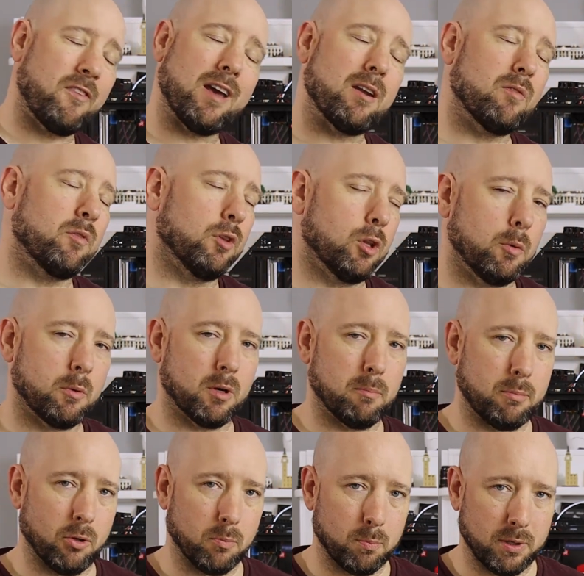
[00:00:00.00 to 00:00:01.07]
fan of
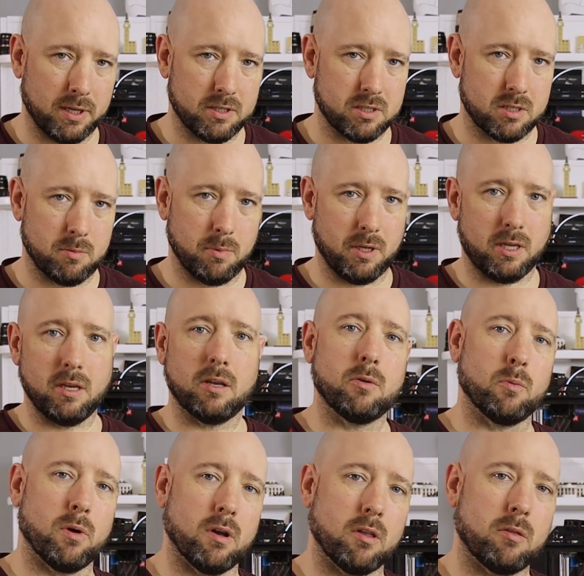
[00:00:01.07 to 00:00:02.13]
aluminum build plates to
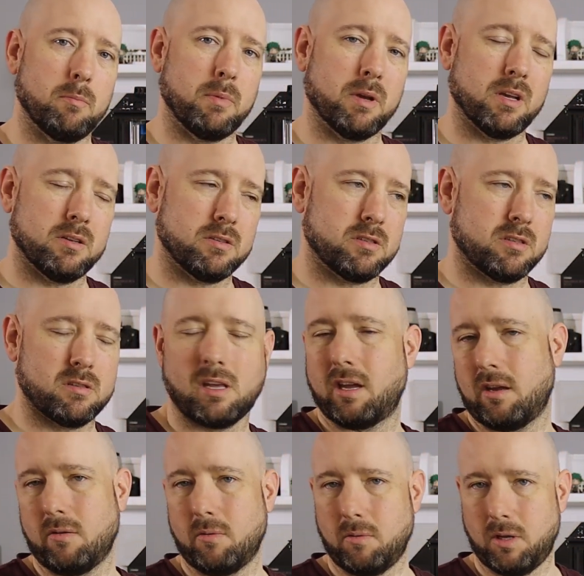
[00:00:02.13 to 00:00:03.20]
begin with because
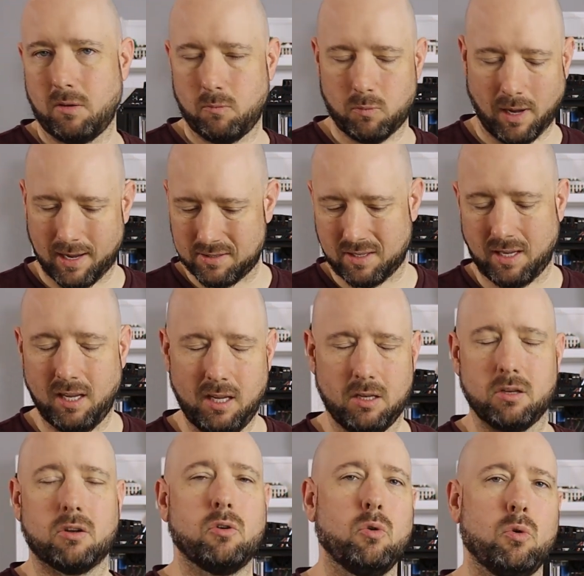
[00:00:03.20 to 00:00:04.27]
they, as they heat
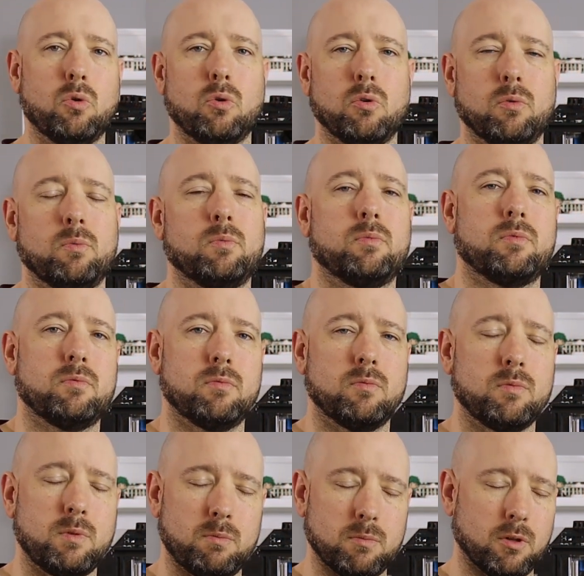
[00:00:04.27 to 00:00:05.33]
and cool,
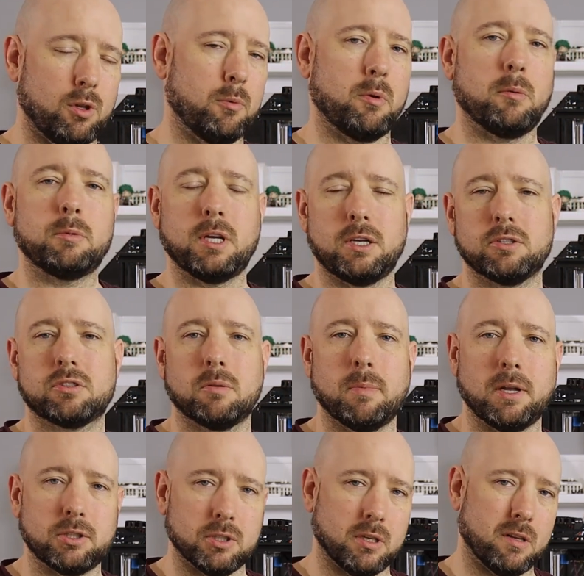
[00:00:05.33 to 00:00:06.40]
aluminum changes
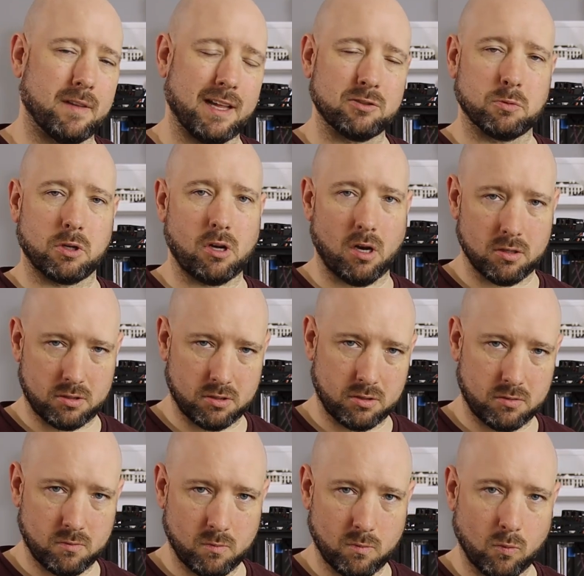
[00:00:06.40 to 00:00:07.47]
dimension and that's what
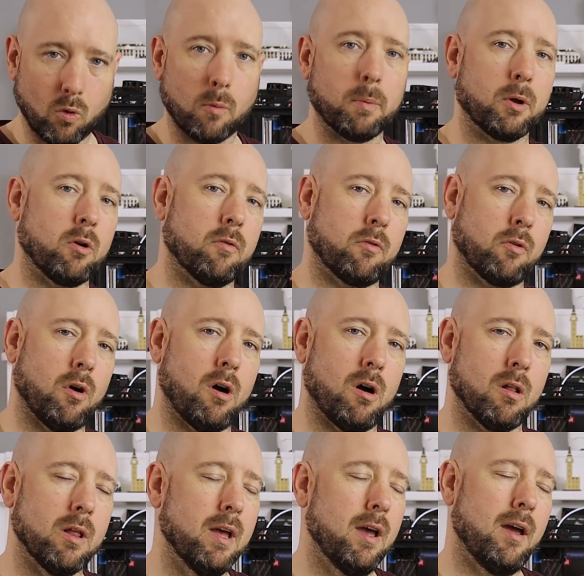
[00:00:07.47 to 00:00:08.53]
causes warping
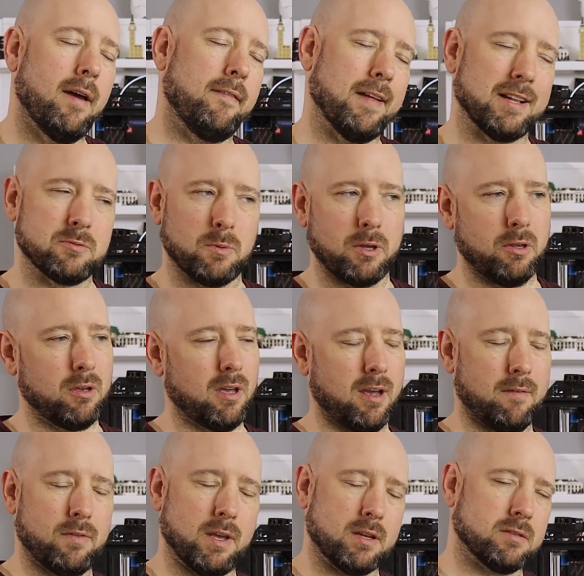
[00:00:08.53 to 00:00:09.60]
overall and that's why you
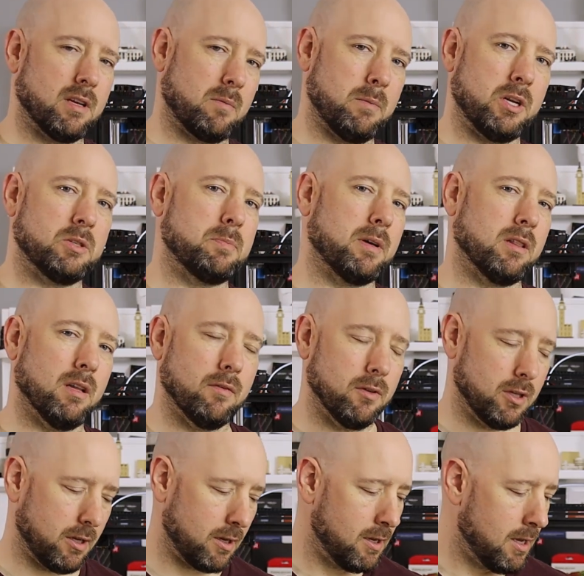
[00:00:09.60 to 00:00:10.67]
have things like mesh bed
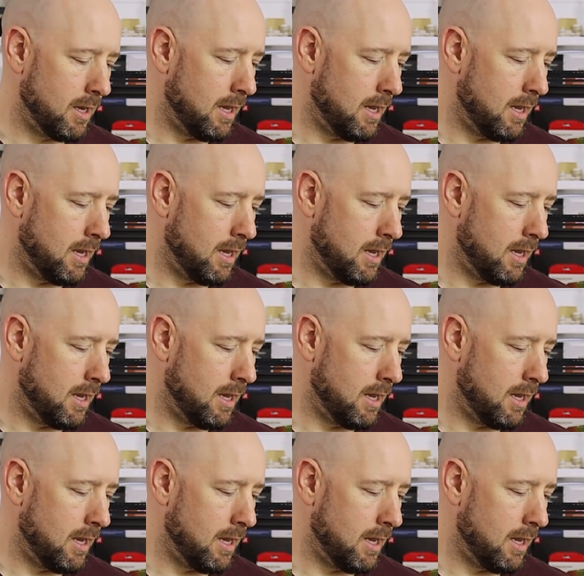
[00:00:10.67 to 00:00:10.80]
leveling.